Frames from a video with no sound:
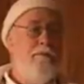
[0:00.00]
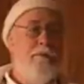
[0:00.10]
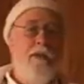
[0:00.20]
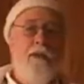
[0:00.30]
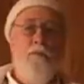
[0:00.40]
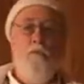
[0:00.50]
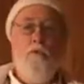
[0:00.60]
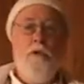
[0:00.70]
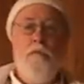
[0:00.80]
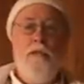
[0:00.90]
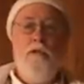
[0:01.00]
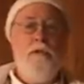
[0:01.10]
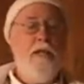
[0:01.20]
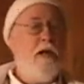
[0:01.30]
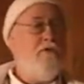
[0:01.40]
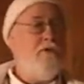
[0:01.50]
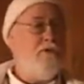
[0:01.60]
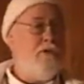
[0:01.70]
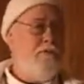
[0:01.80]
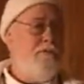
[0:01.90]
Then what am I going to be
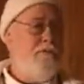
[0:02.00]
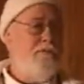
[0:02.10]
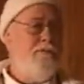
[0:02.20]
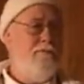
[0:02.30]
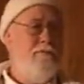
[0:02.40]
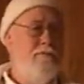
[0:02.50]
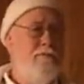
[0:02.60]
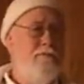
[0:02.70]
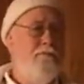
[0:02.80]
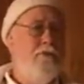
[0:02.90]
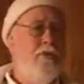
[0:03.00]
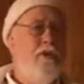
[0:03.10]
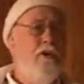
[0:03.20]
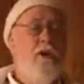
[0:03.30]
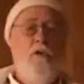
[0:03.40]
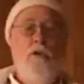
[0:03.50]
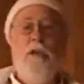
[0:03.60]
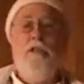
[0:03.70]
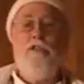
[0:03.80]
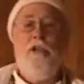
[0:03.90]
conscious of? Or
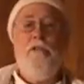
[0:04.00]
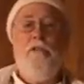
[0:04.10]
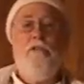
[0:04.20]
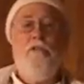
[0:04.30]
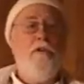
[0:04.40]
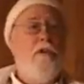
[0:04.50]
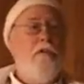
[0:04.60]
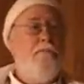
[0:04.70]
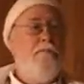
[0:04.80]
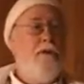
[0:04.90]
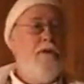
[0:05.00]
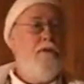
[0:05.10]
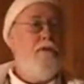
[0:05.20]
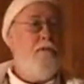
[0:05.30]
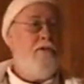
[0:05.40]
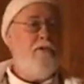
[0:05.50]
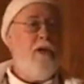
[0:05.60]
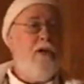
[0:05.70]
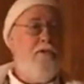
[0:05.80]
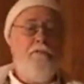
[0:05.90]
let's say there is
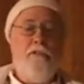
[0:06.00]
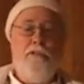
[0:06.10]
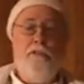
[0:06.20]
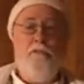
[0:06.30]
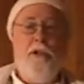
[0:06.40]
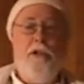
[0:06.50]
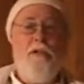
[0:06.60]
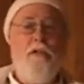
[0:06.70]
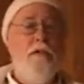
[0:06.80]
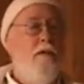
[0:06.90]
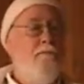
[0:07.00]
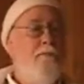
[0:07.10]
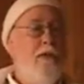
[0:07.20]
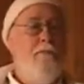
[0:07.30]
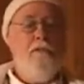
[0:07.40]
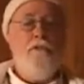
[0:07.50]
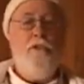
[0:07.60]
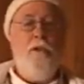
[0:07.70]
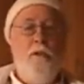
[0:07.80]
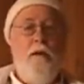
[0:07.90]
myself, the subject, and there's
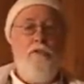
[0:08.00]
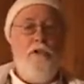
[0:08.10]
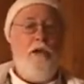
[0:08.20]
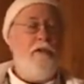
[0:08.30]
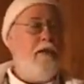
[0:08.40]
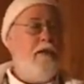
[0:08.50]
some object